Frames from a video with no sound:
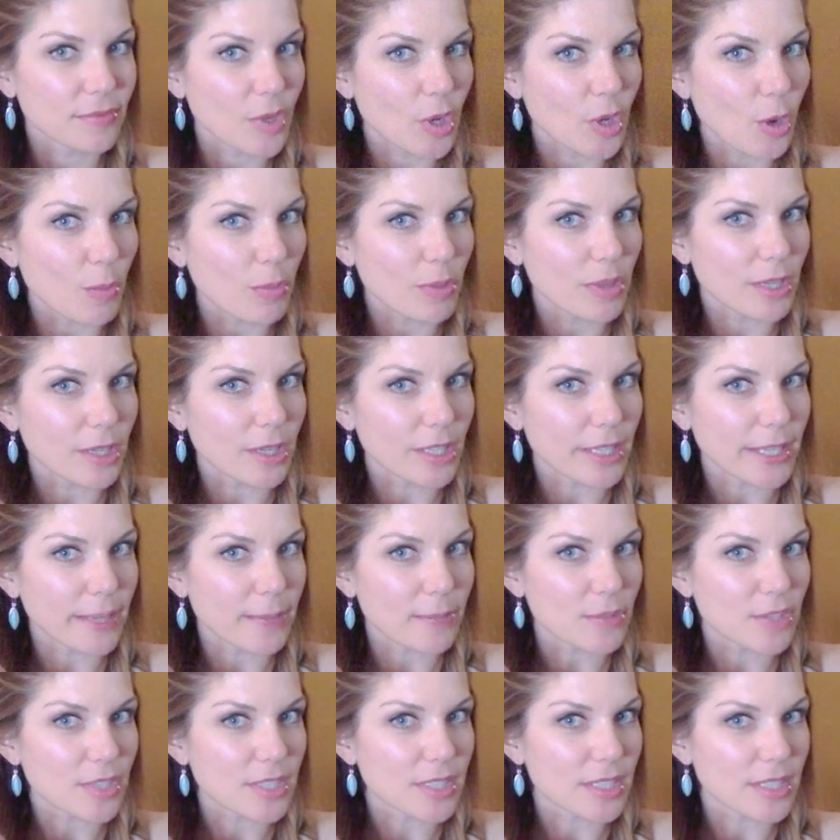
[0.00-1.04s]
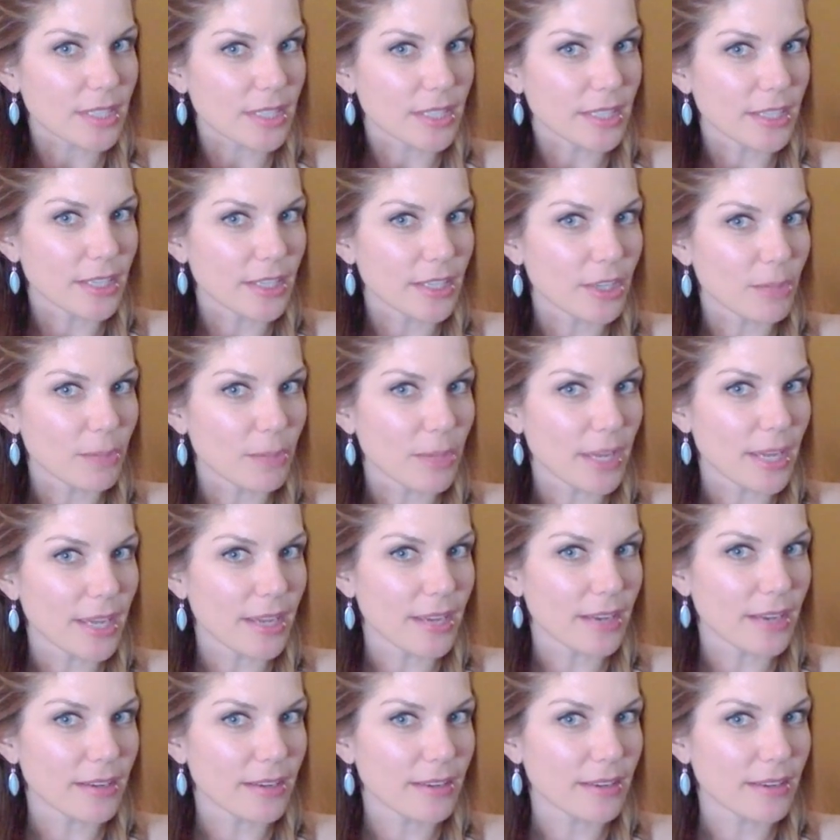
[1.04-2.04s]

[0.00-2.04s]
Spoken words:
Open the clamp just a little bit.